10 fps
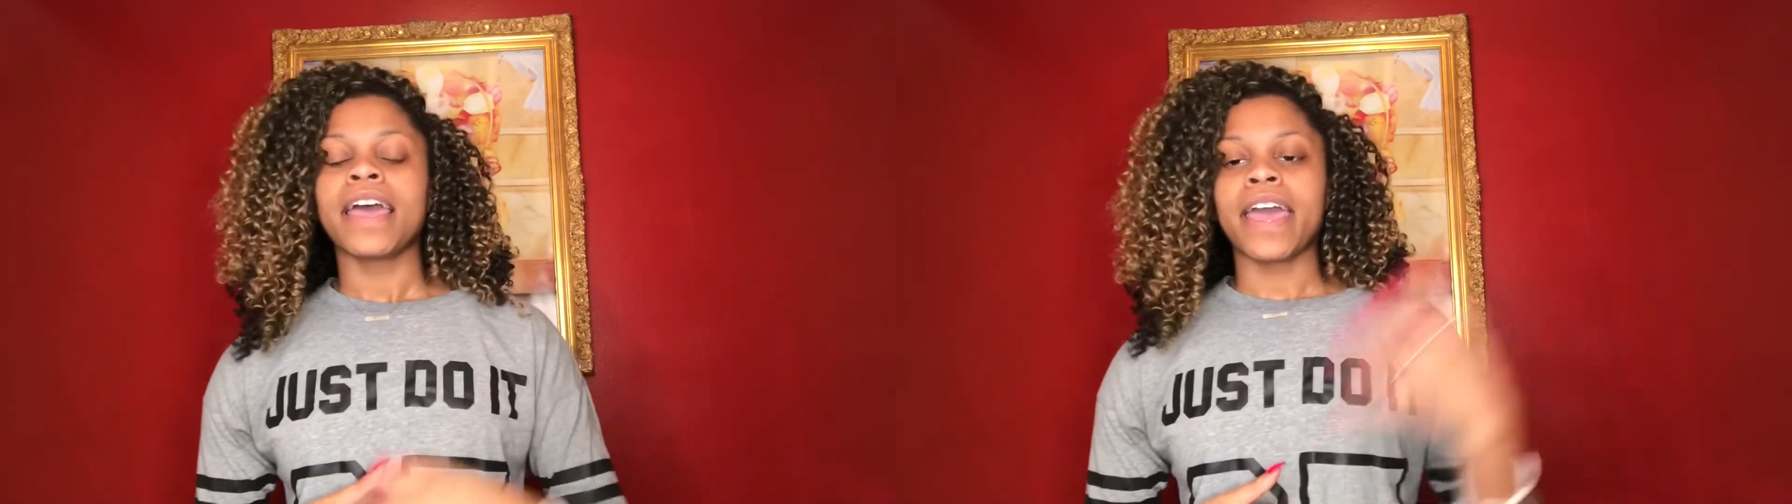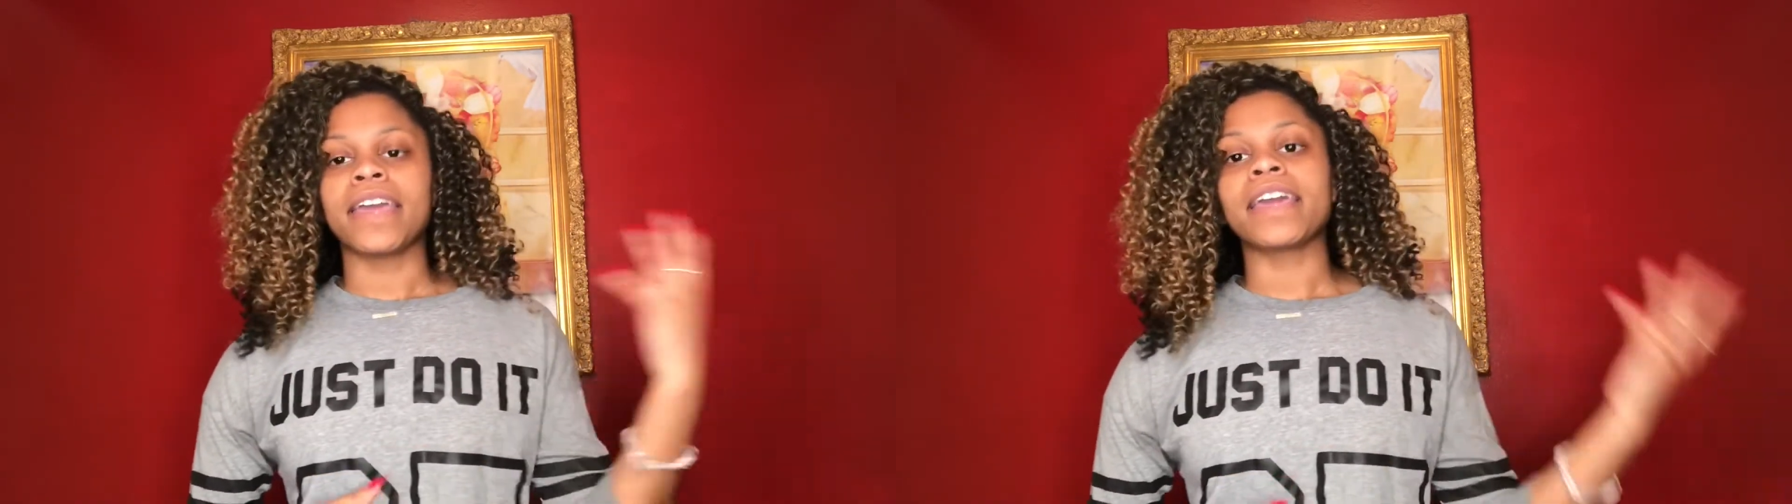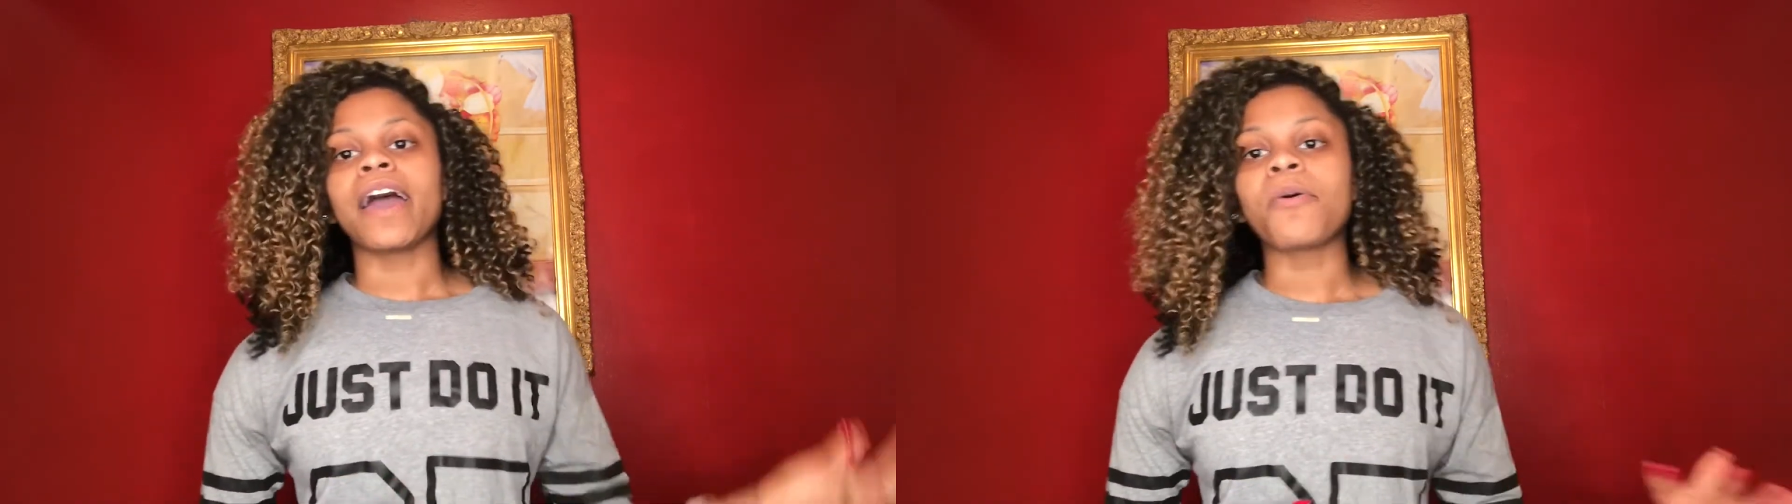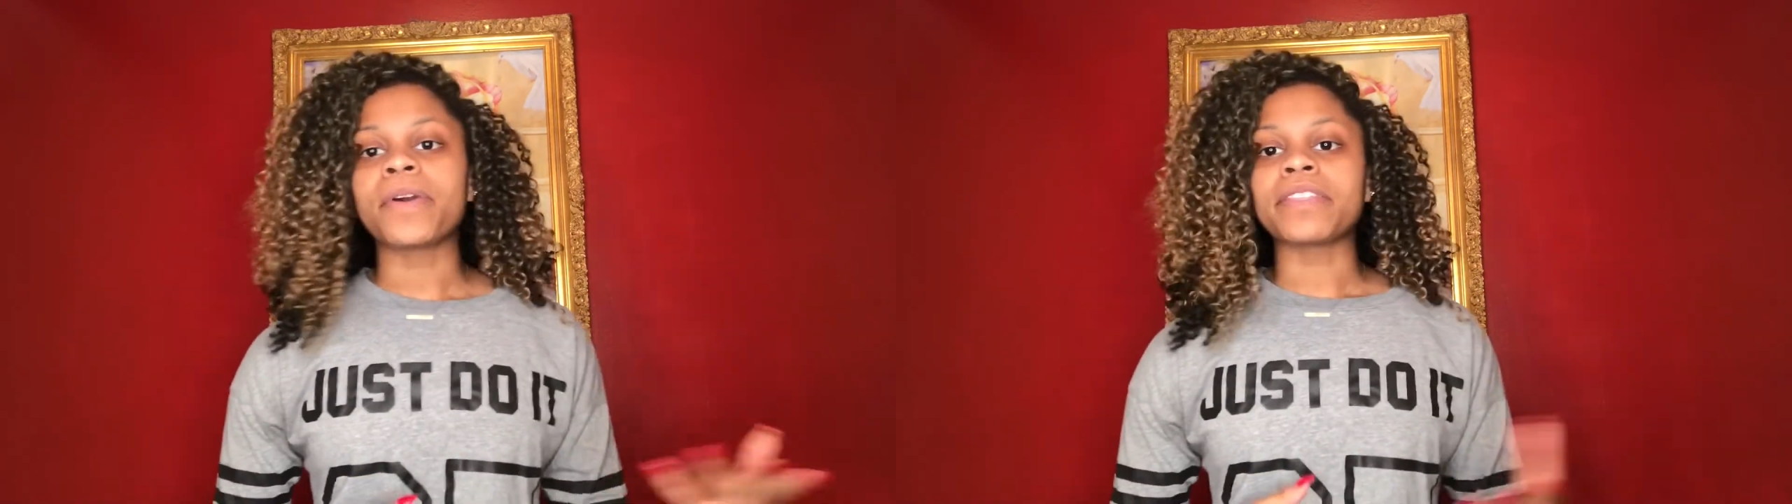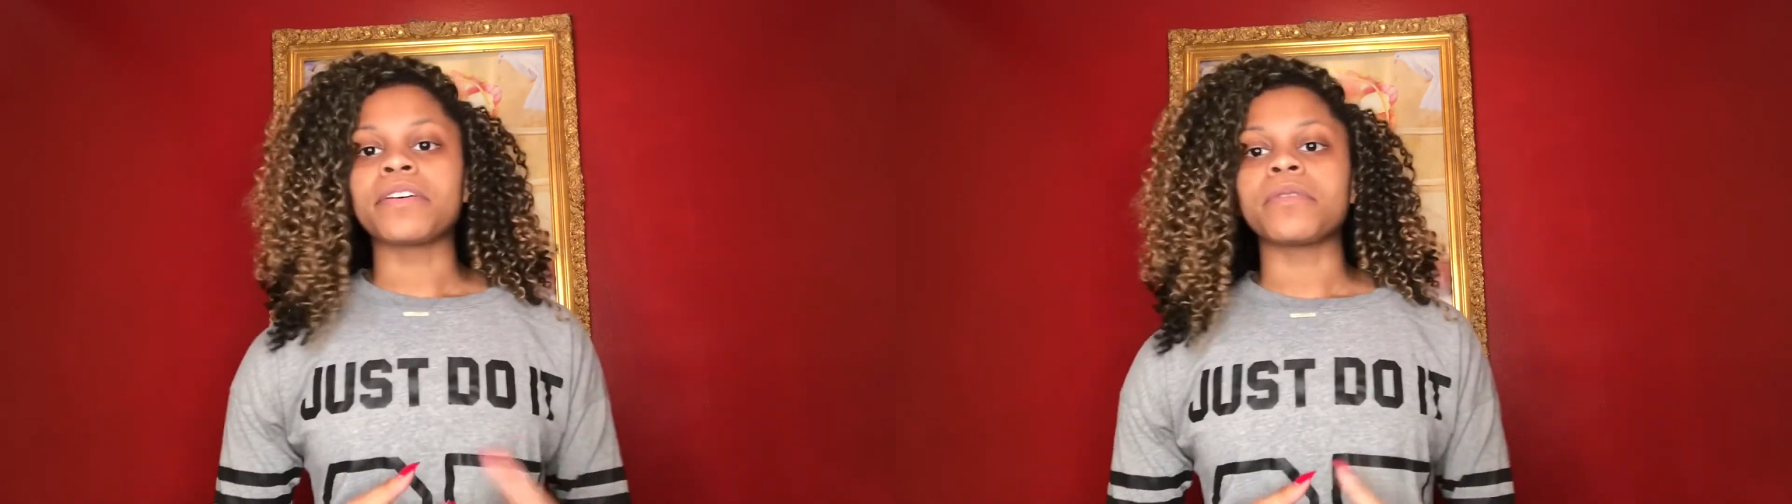hang out
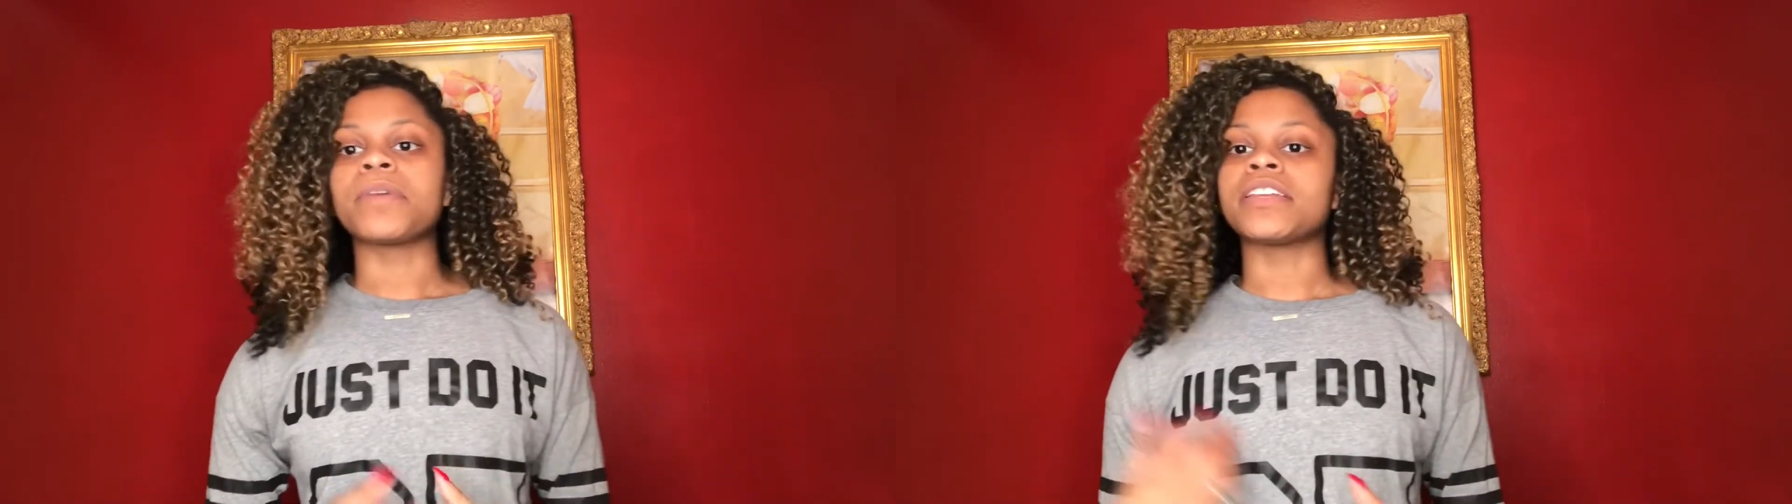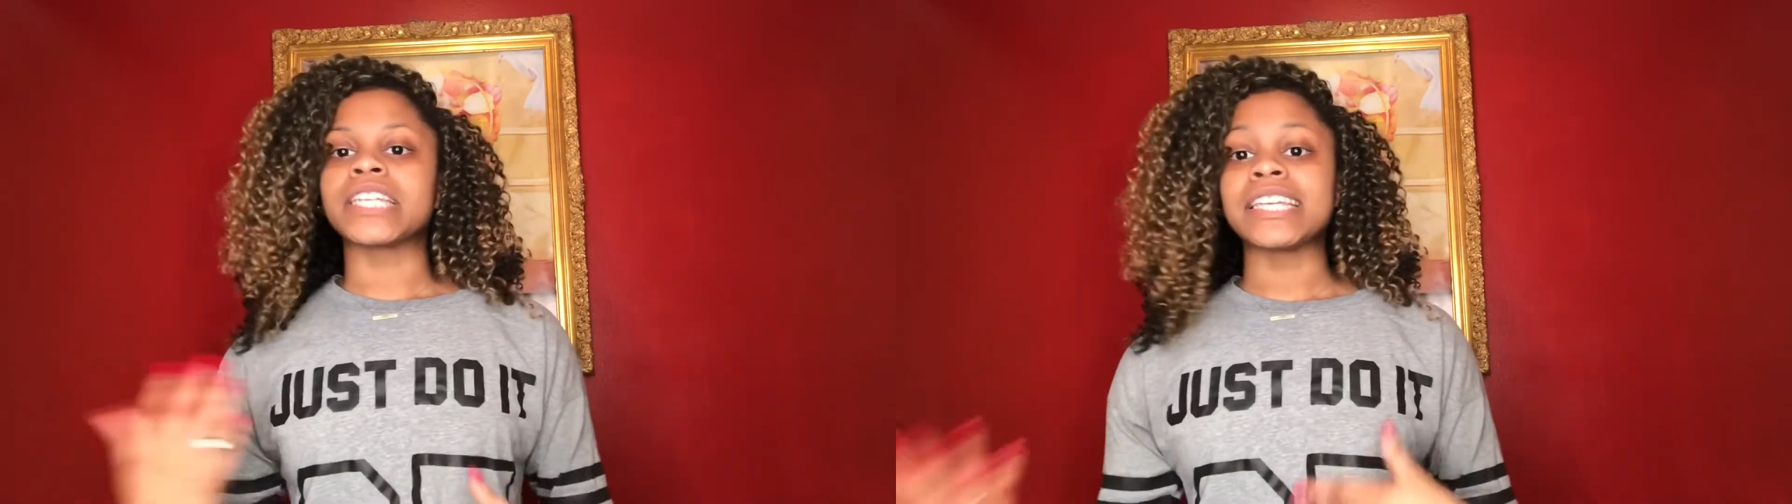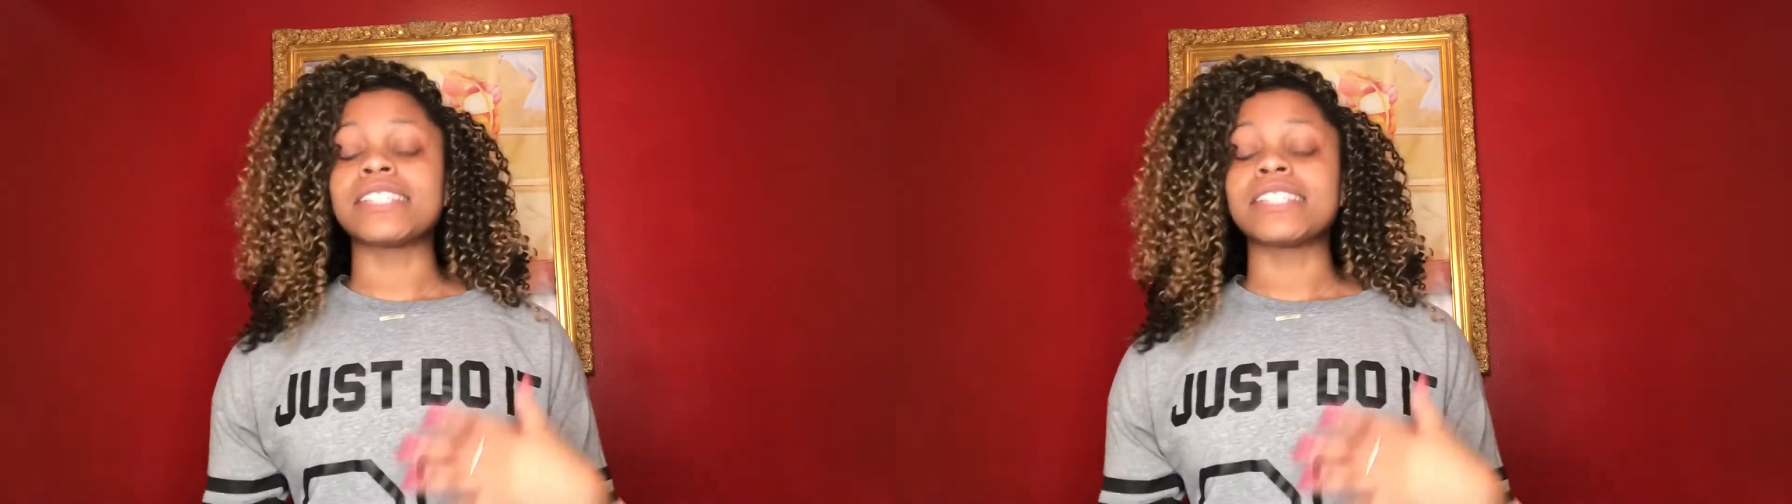with him, and get